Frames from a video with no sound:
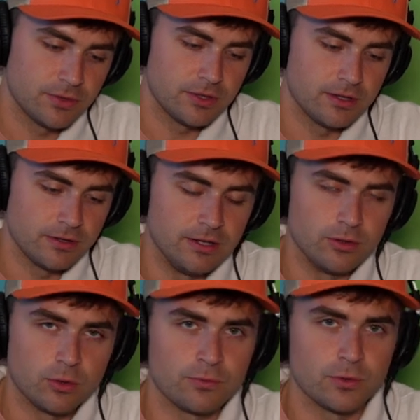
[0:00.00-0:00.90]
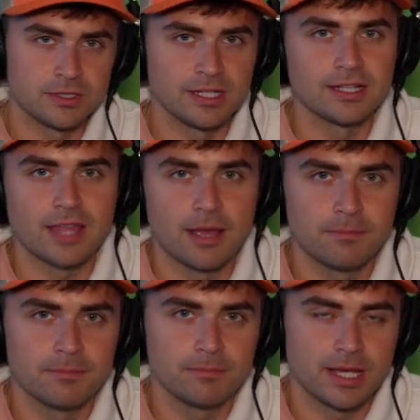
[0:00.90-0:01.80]
for the in order for to get
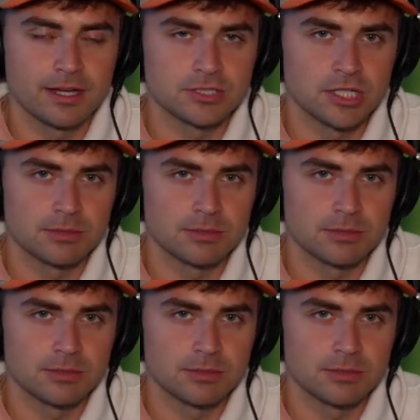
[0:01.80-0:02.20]
that bag of